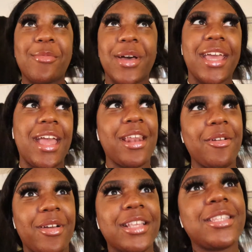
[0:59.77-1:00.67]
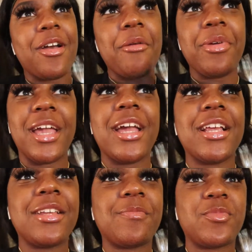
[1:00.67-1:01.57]
But anyway, so I'm
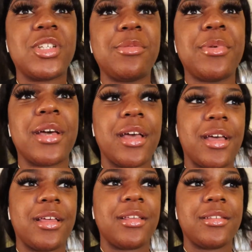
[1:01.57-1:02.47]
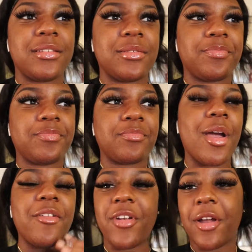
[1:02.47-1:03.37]
here just because
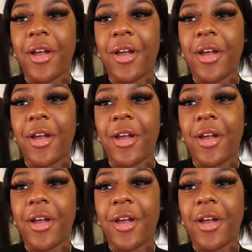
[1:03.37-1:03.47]
my friend